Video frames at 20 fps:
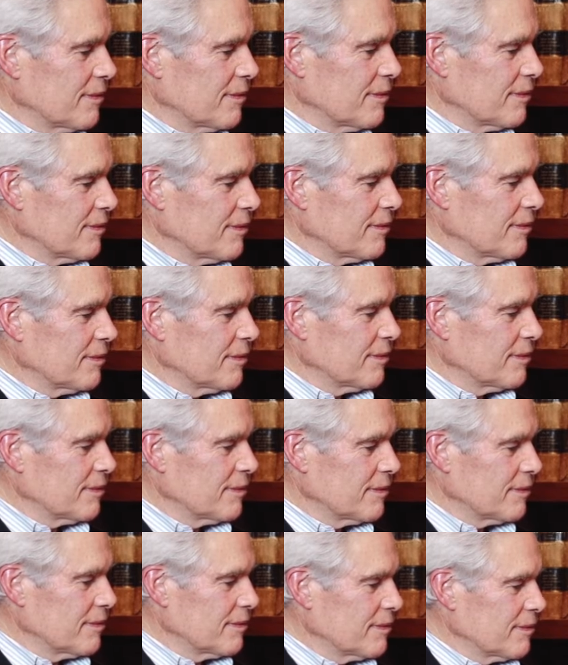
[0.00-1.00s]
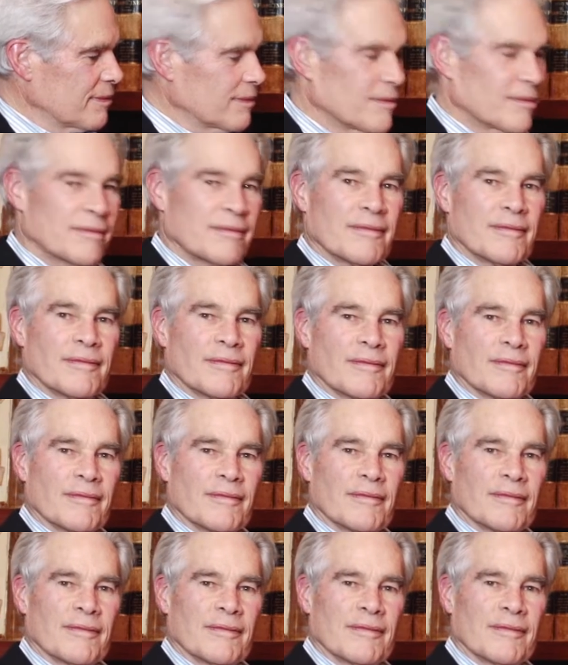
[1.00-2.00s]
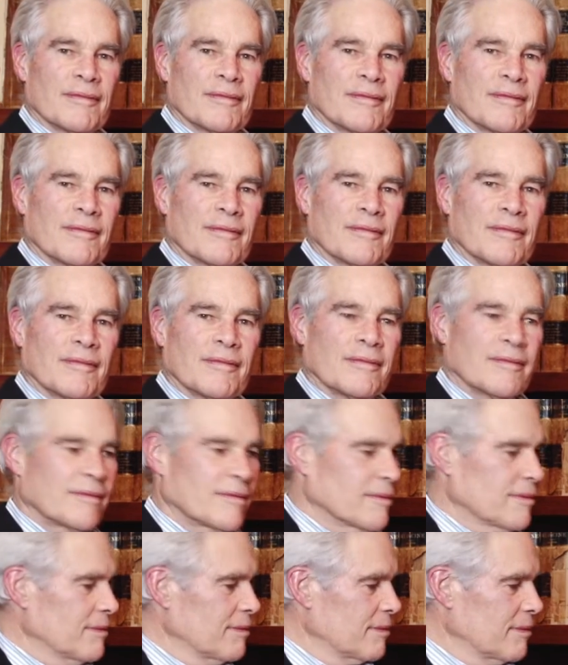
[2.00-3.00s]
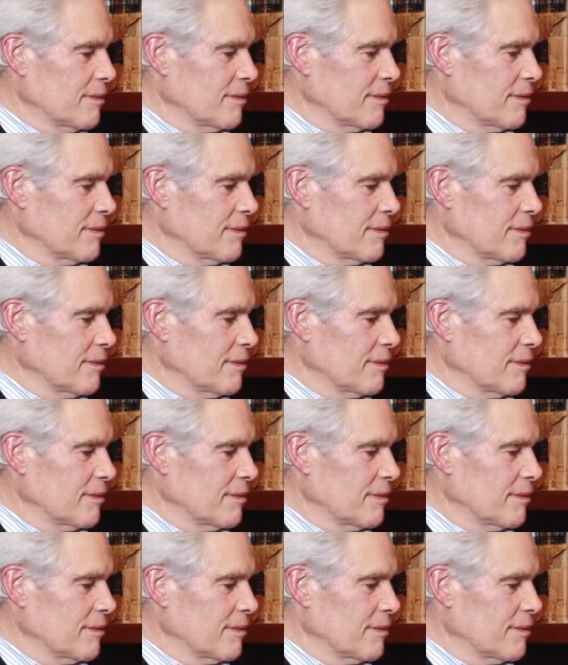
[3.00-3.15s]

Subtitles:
[no speech]